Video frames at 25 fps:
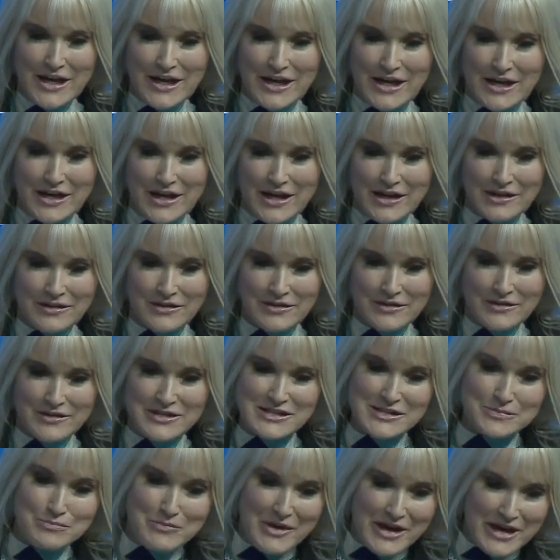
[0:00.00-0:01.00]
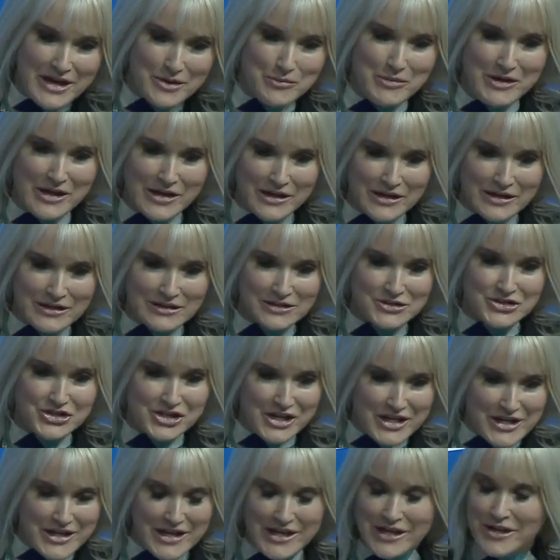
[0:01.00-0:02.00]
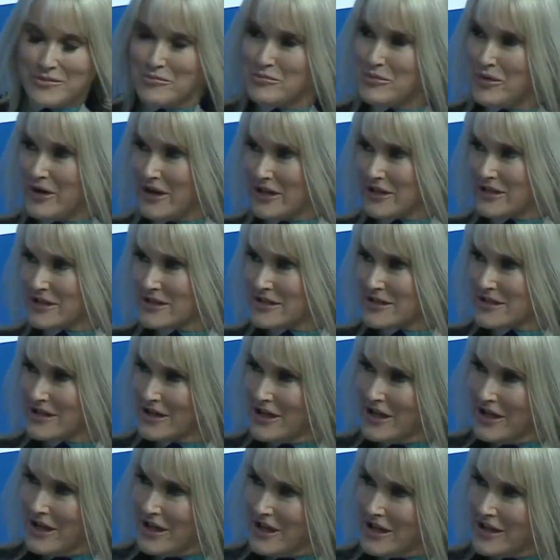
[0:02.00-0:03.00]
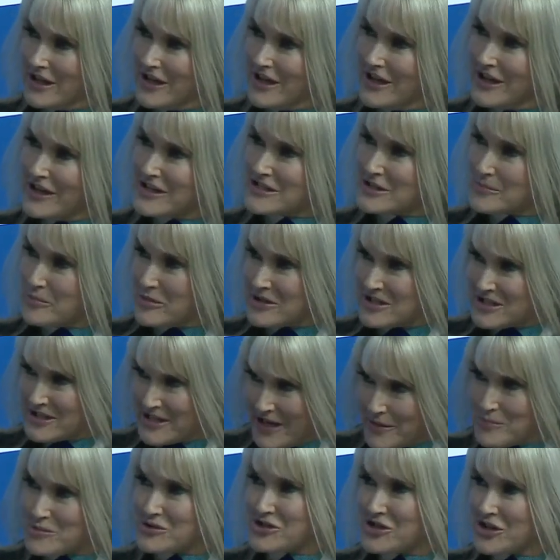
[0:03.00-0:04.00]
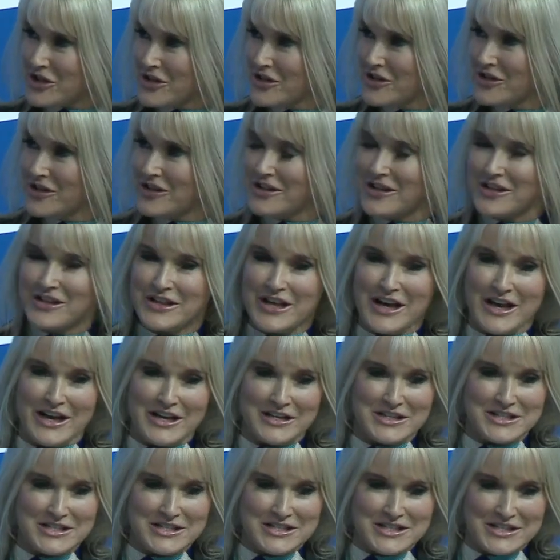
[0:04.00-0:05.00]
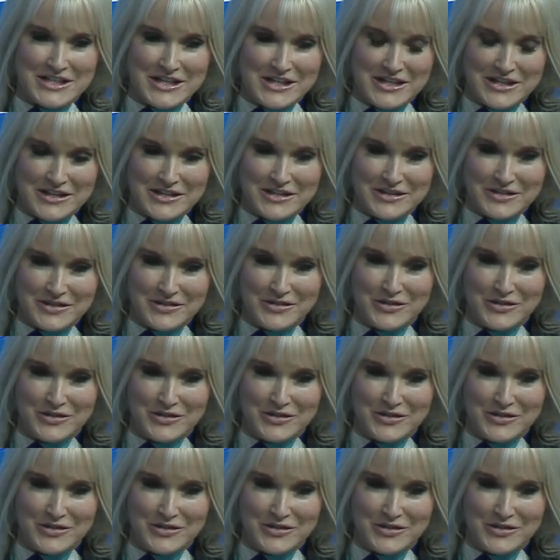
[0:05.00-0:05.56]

And, and this may be a little cheeky, but there is a perception that uh,